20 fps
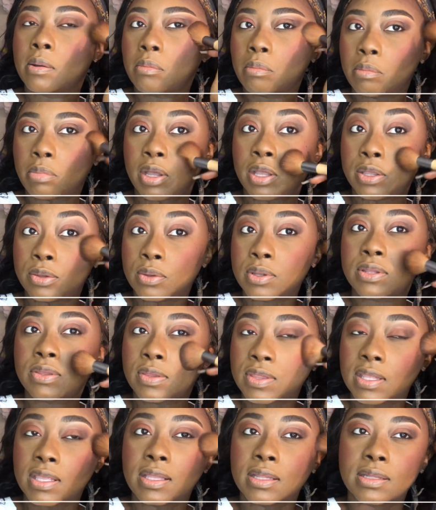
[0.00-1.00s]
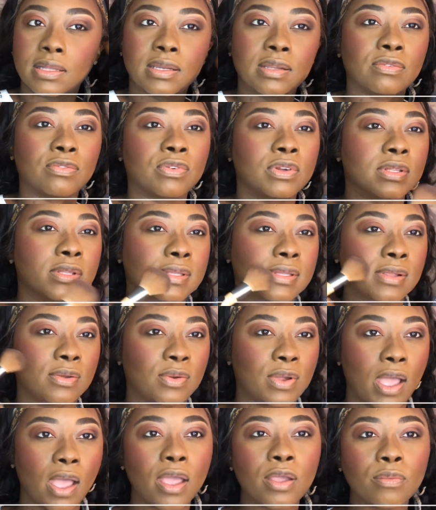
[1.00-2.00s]
but you can see the difference.
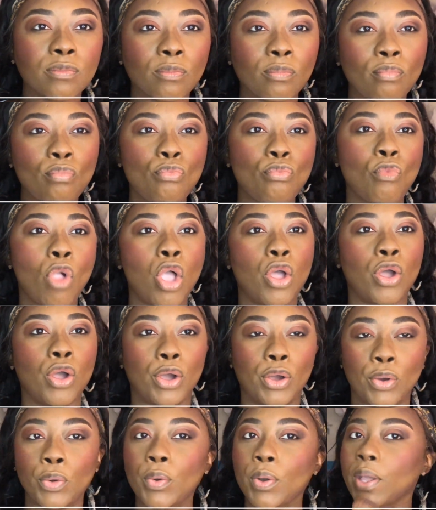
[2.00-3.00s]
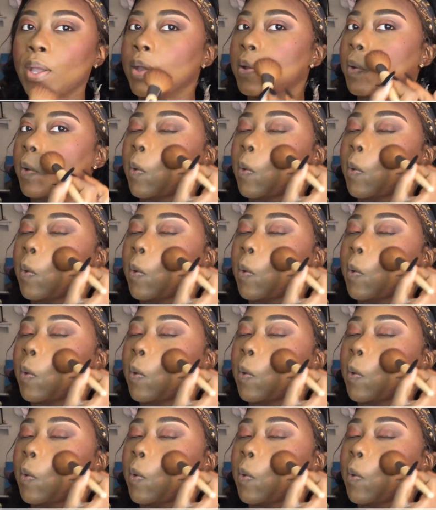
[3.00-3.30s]
Okay. Okay.